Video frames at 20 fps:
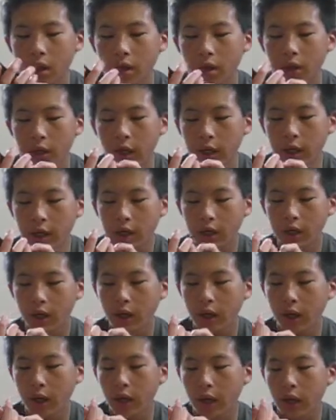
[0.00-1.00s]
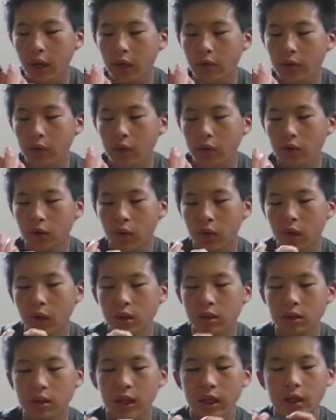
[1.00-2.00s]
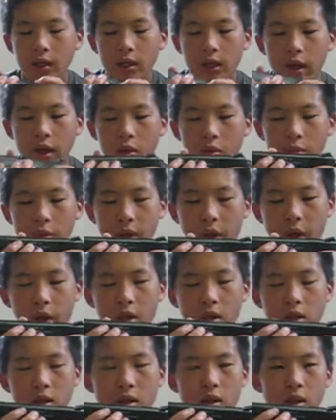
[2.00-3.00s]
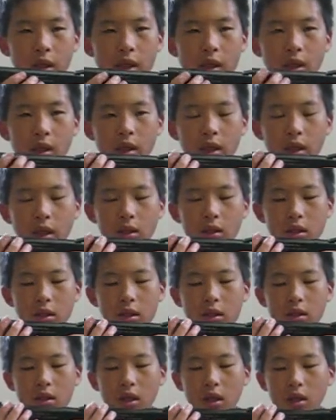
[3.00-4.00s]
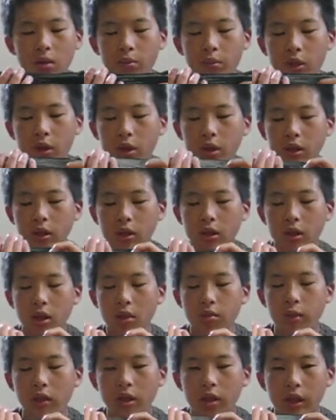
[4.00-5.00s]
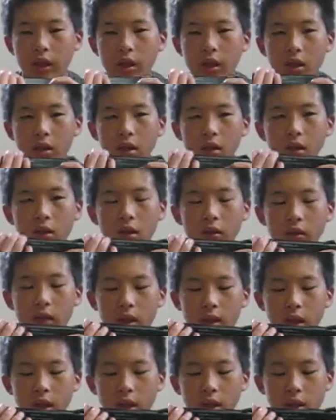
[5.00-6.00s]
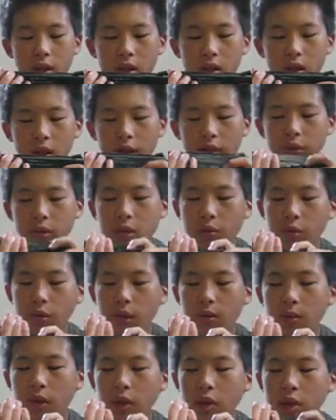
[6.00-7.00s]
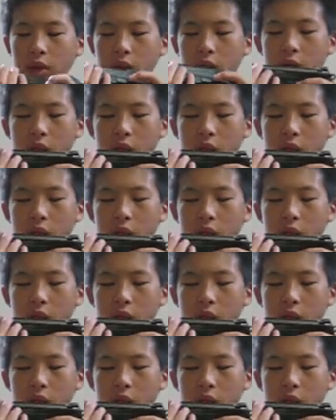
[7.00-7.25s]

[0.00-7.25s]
Then you're going to have your takedown pin to take this gun apart. It's going to be like all of the 1911s pretty much.